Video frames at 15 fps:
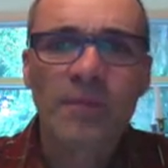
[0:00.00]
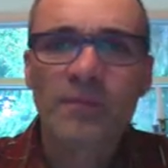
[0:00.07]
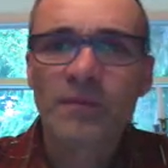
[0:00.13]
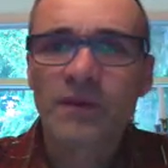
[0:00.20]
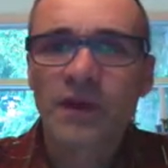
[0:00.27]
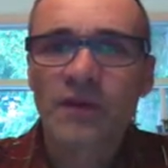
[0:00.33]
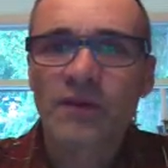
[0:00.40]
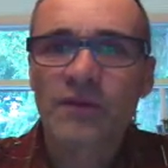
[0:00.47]

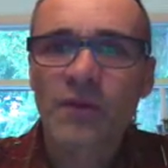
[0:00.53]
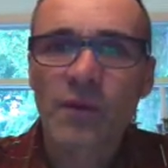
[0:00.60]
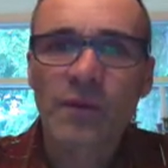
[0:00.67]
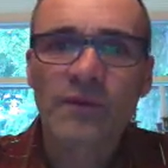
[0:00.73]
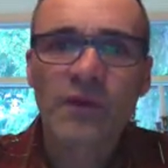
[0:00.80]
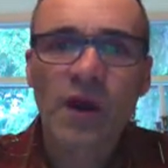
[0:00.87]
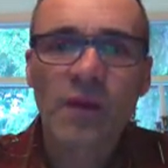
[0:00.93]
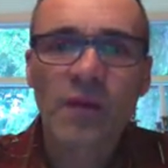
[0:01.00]
The other form
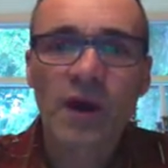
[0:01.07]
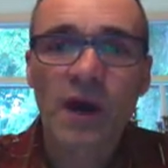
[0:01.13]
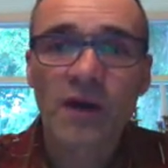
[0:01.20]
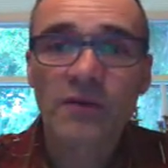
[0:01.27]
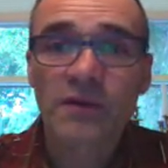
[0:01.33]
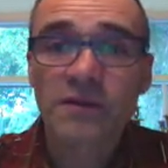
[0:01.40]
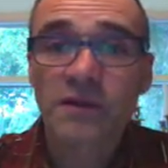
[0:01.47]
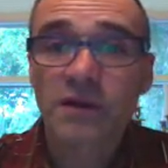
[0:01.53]
of
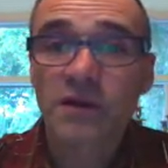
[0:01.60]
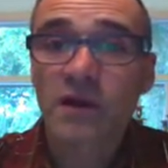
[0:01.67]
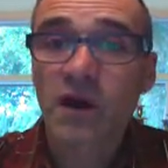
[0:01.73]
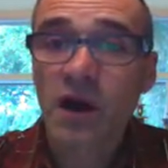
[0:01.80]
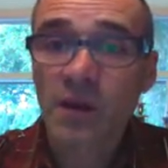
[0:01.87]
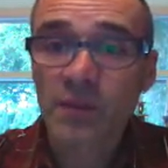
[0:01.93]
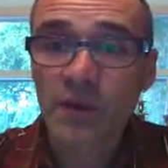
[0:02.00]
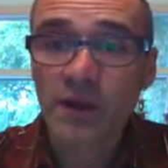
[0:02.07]
carbohydrates are
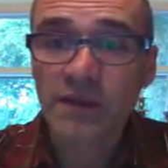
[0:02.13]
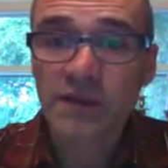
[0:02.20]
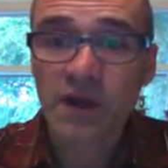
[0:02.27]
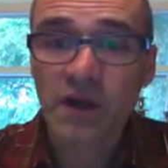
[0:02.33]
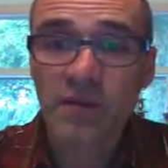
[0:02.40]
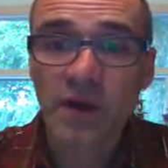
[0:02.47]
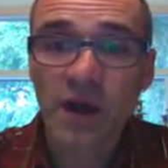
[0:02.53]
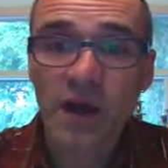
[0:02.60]
complex
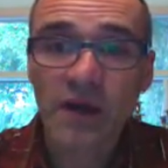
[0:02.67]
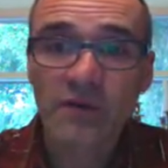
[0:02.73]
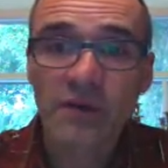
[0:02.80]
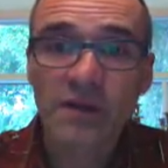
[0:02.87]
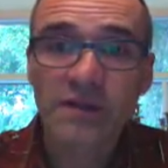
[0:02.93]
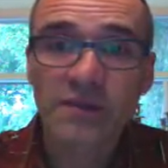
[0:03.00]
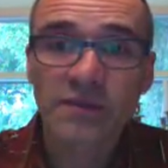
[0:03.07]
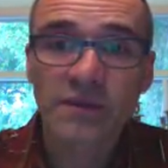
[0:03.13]

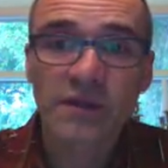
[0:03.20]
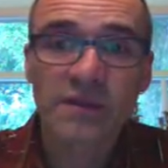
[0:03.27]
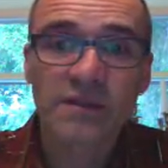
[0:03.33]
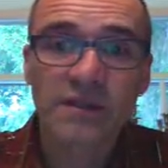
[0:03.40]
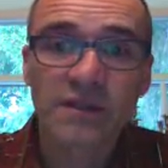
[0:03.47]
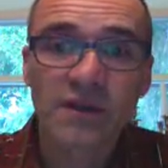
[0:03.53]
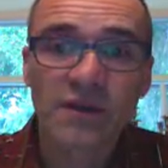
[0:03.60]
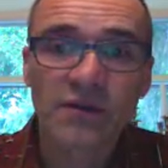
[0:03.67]
carbohydrates, and we can
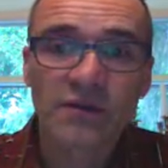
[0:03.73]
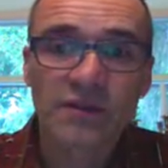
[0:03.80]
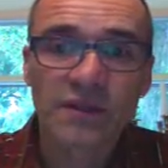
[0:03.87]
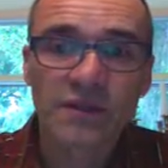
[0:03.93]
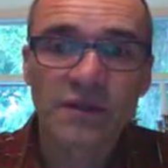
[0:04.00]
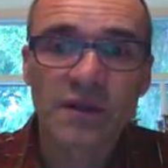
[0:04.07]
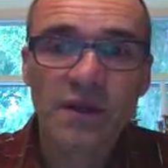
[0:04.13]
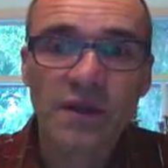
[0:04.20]
see those in